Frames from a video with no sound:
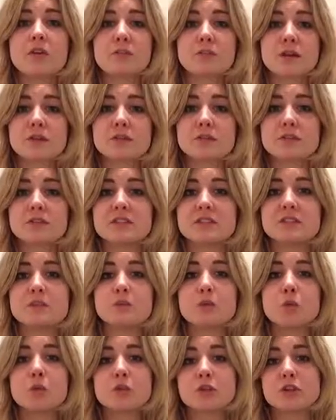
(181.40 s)
of the muscles is
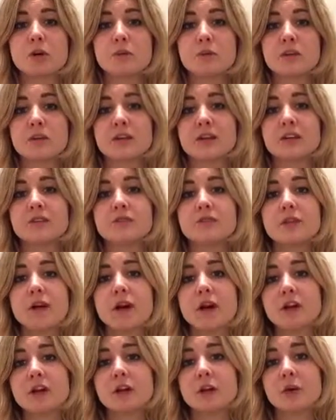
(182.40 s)
more dominant and
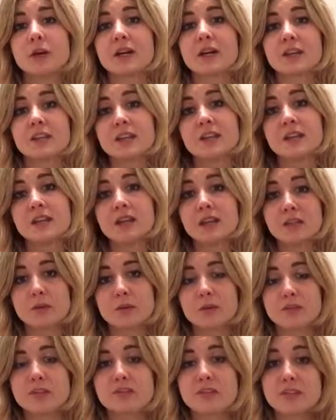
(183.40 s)
firing quicker than the other
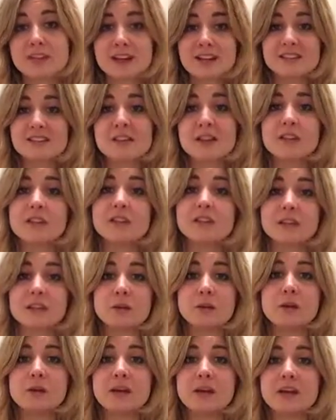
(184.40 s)
one. So that's another thing
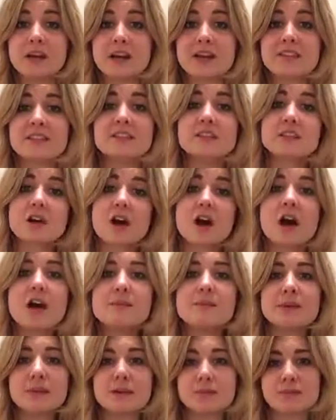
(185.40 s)
that we look at, the
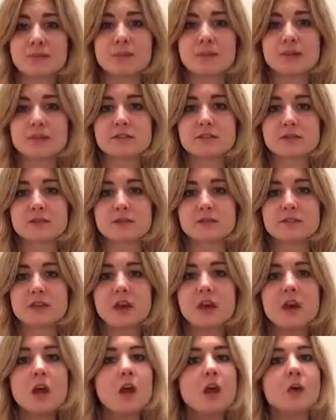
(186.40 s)
timing of the muscles.
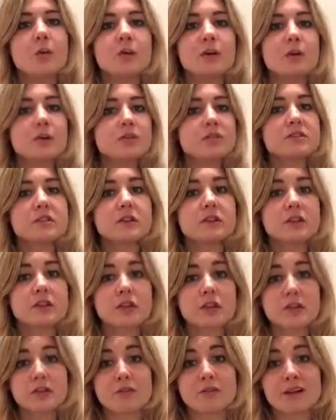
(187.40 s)
We also look at
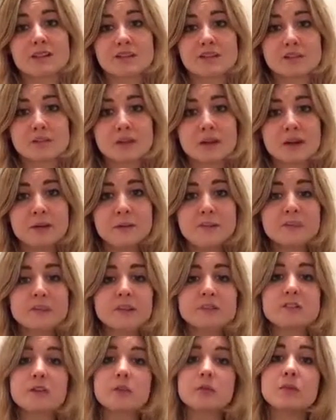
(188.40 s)
the thoracic spine,
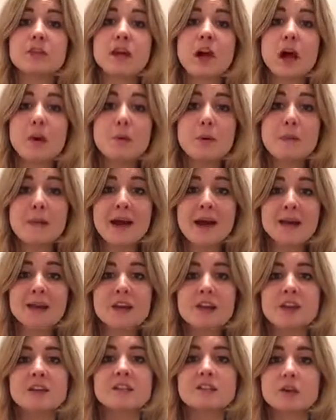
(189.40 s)
so the upper back.
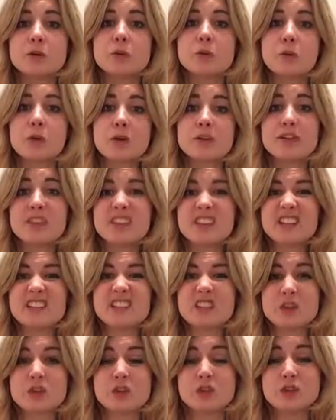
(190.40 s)
So one of the things
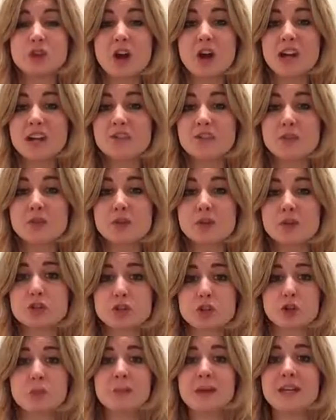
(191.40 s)
you could try if you've got
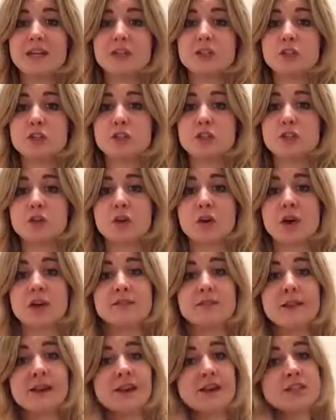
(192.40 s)
shoulder pain is you could try
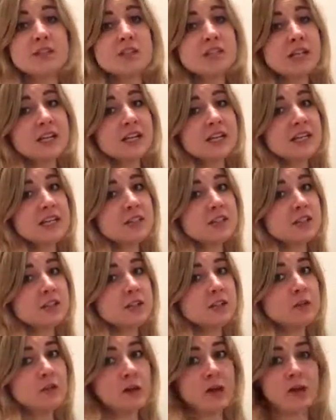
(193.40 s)
very gently
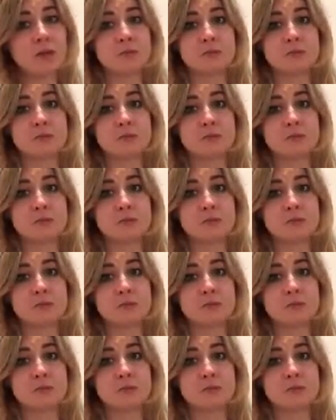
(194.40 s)
to